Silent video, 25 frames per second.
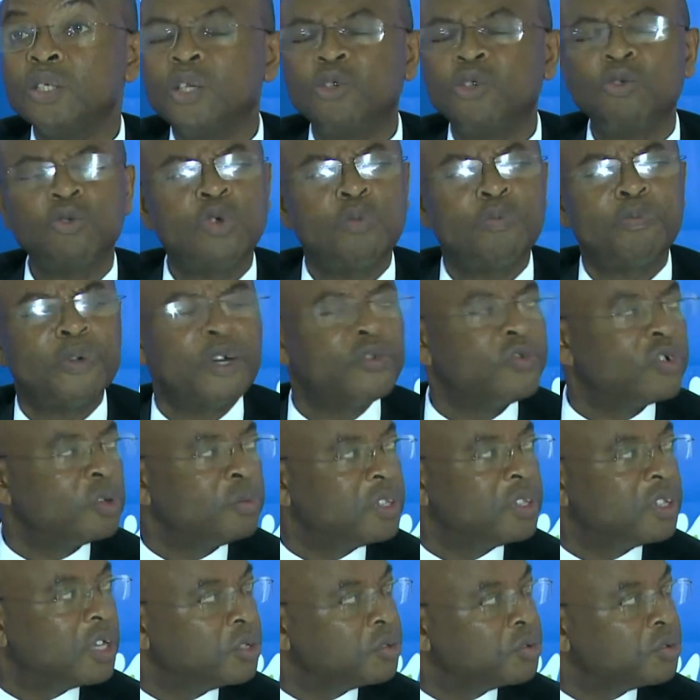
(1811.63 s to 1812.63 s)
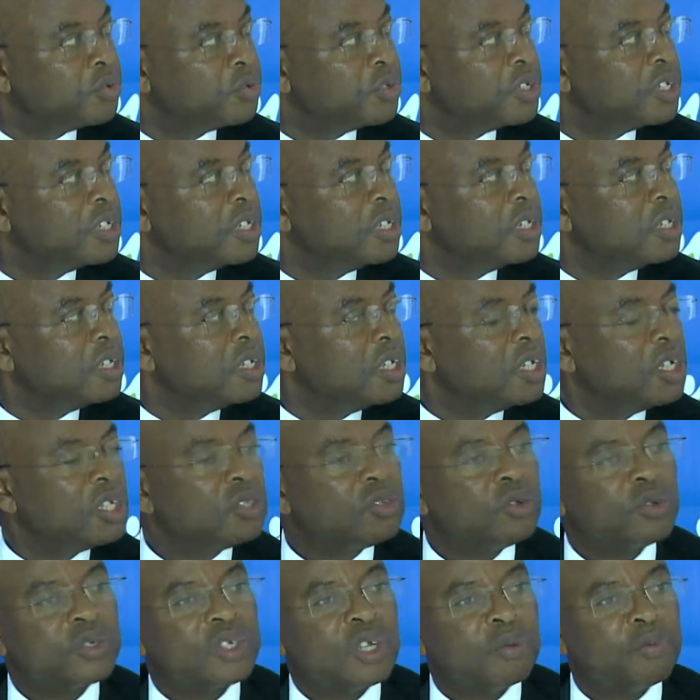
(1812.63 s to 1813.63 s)
And also Patrick Bitatuli
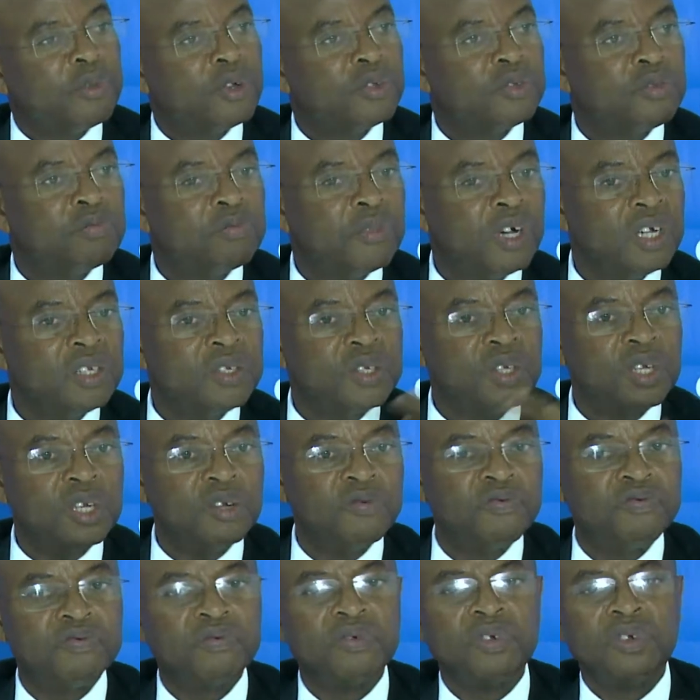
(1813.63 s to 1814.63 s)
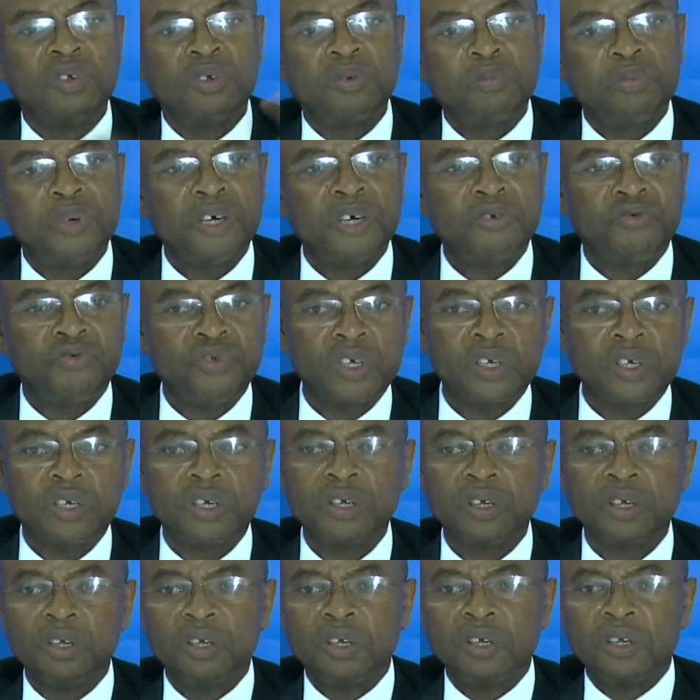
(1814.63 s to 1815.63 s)
talks about myself, Patrick,
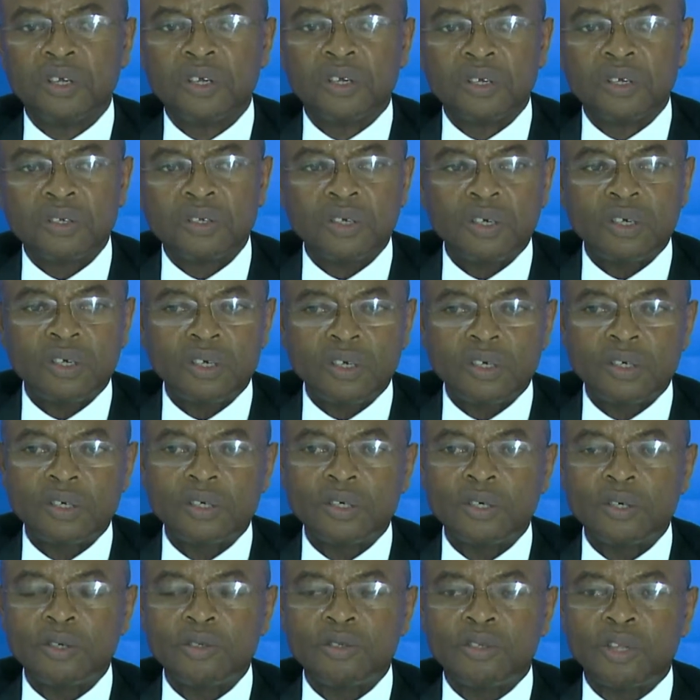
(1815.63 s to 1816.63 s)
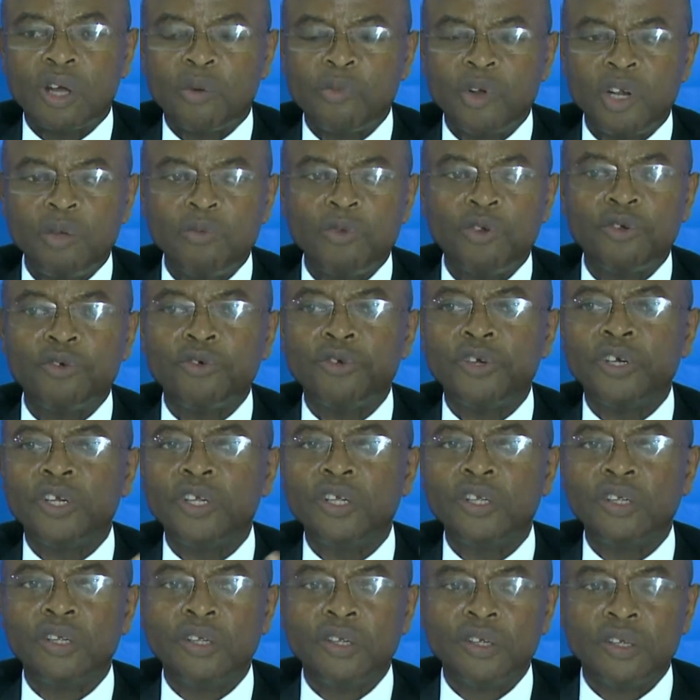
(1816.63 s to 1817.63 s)
Tamari
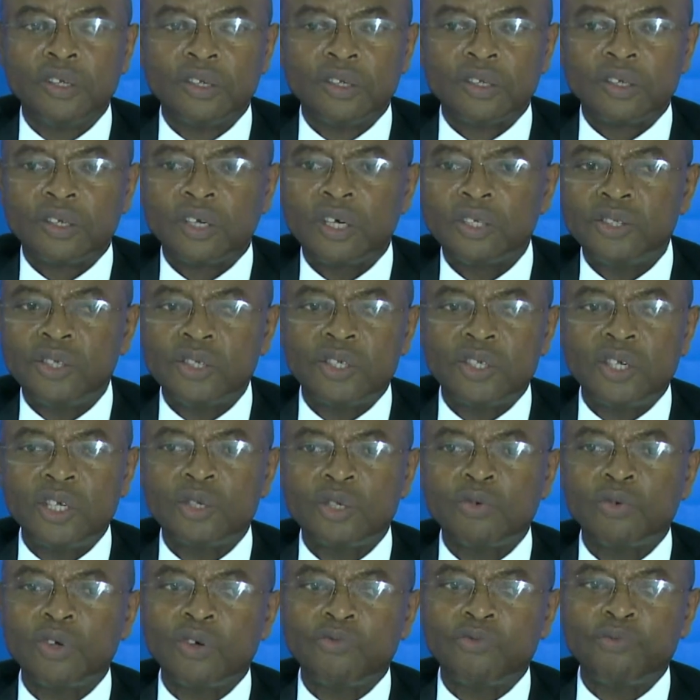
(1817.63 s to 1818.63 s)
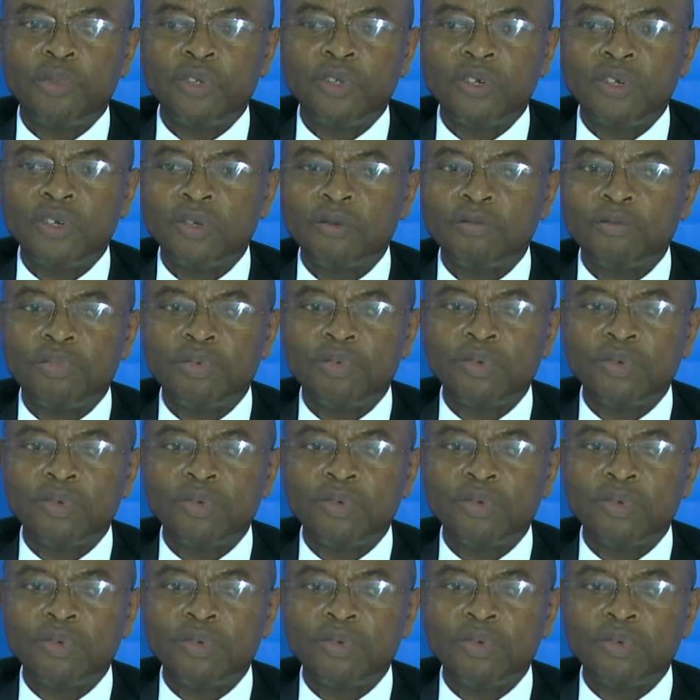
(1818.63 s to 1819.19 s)
Mirundi, and these days we have been